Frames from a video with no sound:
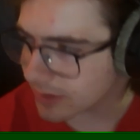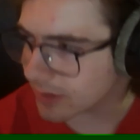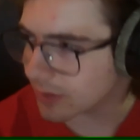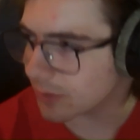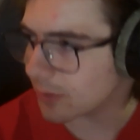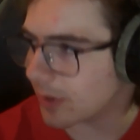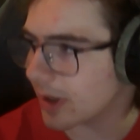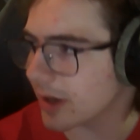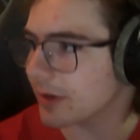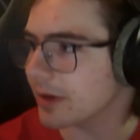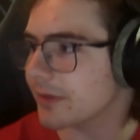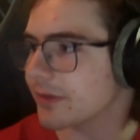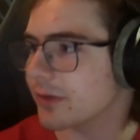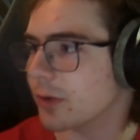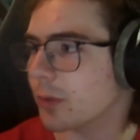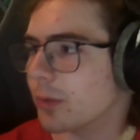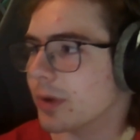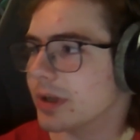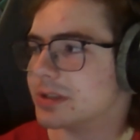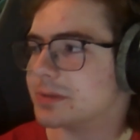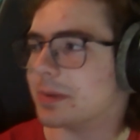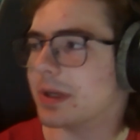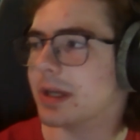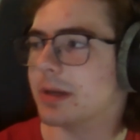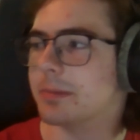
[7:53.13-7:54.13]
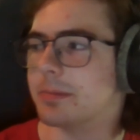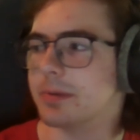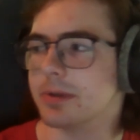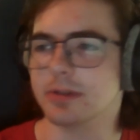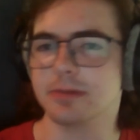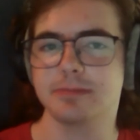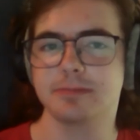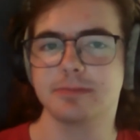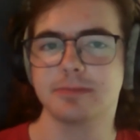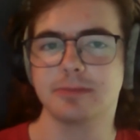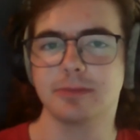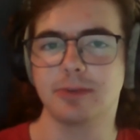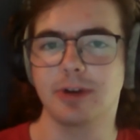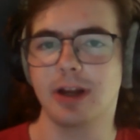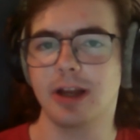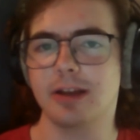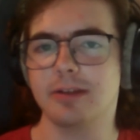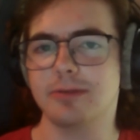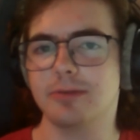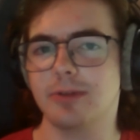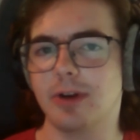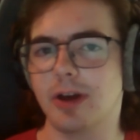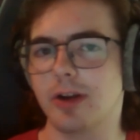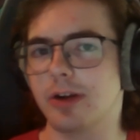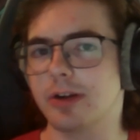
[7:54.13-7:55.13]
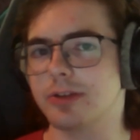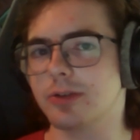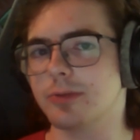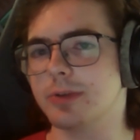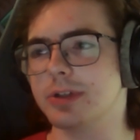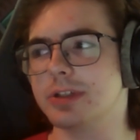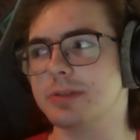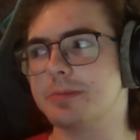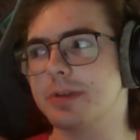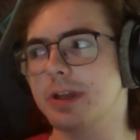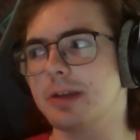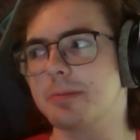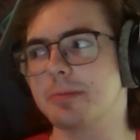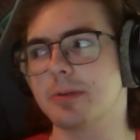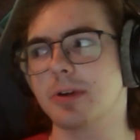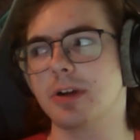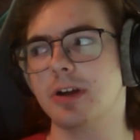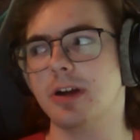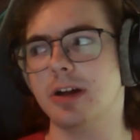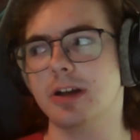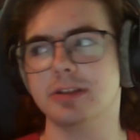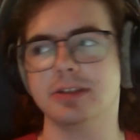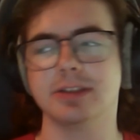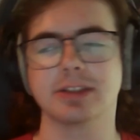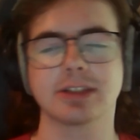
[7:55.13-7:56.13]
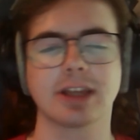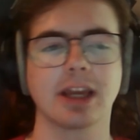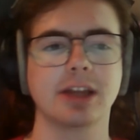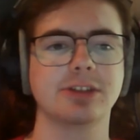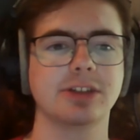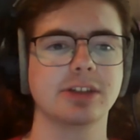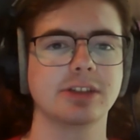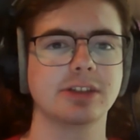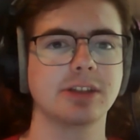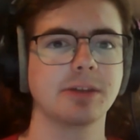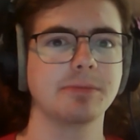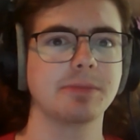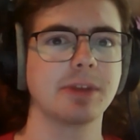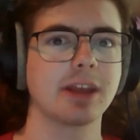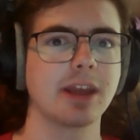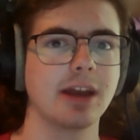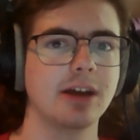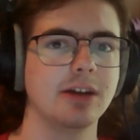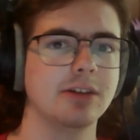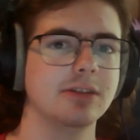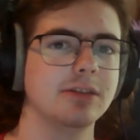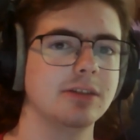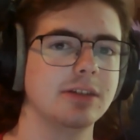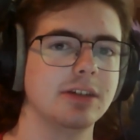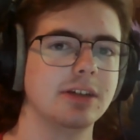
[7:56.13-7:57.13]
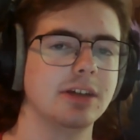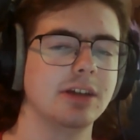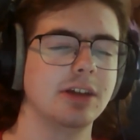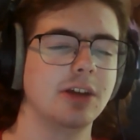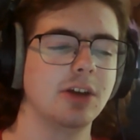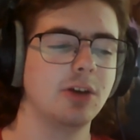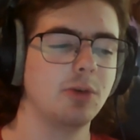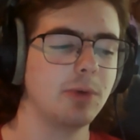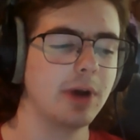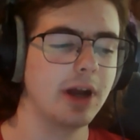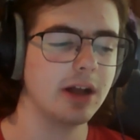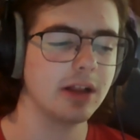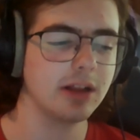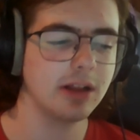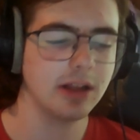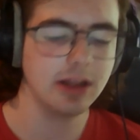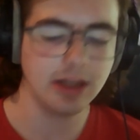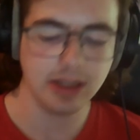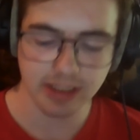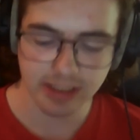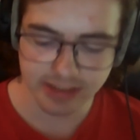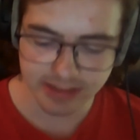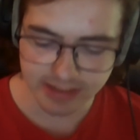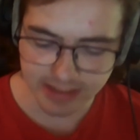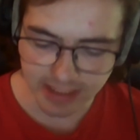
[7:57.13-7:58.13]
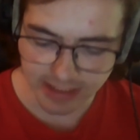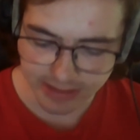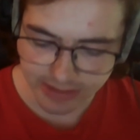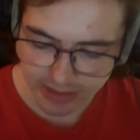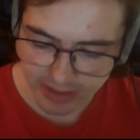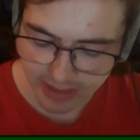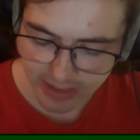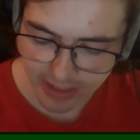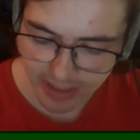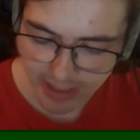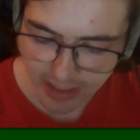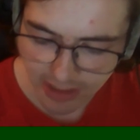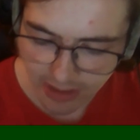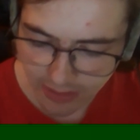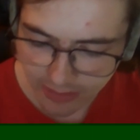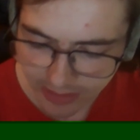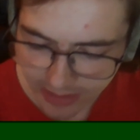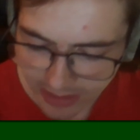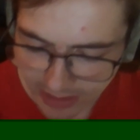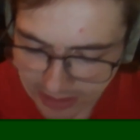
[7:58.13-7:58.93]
why do I have to waste paper, right? Why do I have to waste paper on sketching something out? Well, sketching it out